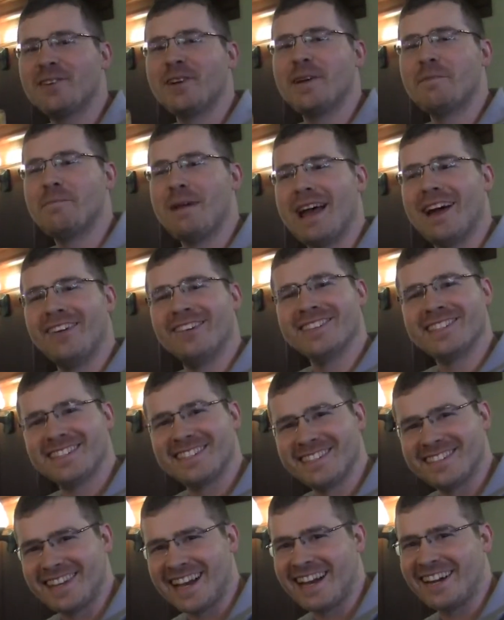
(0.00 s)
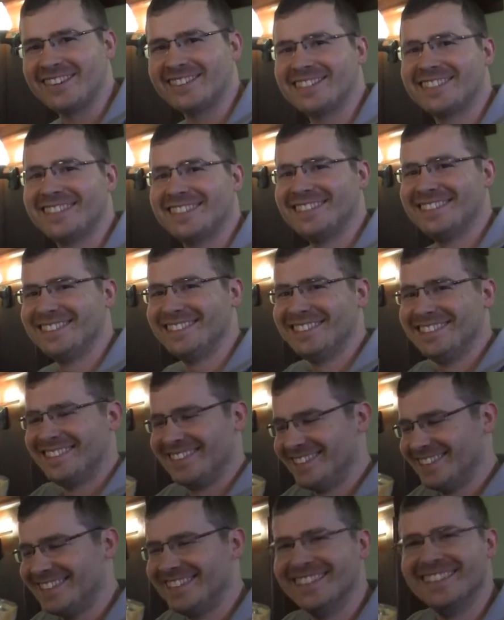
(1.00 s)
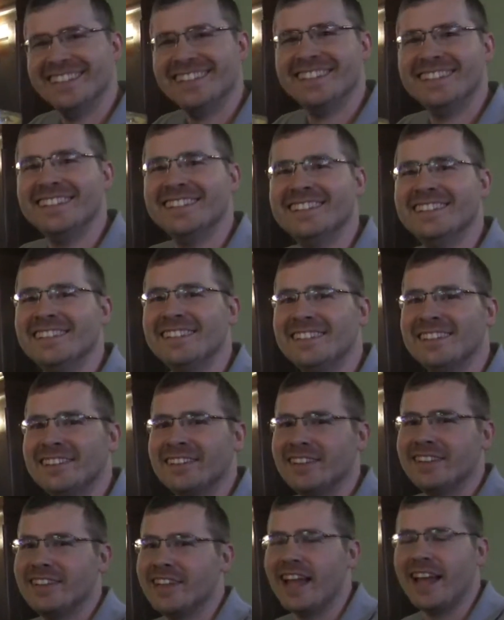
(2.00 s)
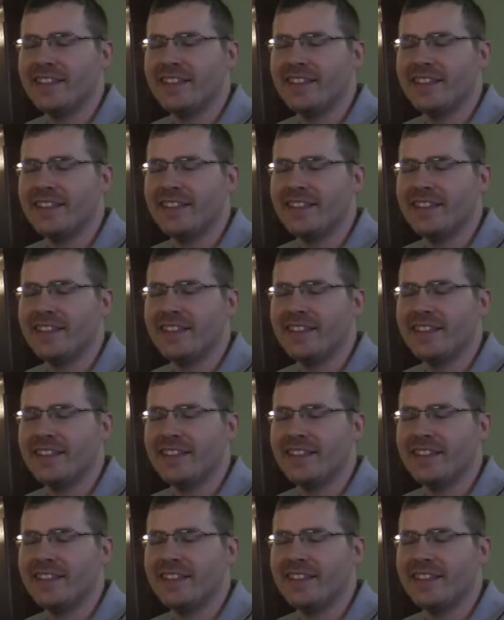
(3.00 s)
So it it's like a net neutral,